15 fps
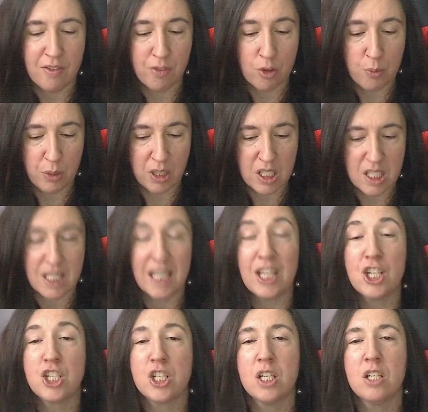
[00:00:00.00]

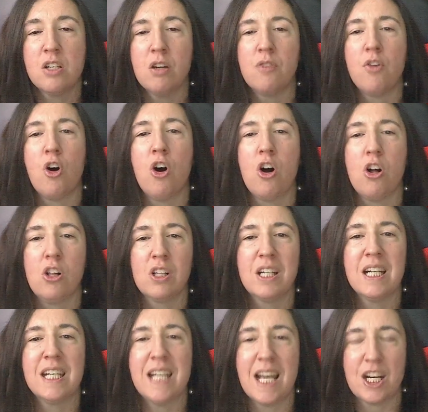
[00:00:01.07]
verbalization of all
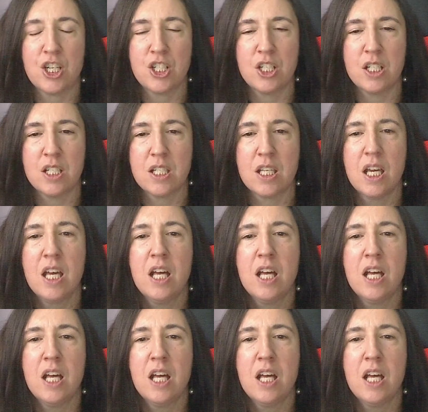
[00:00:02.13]
connections.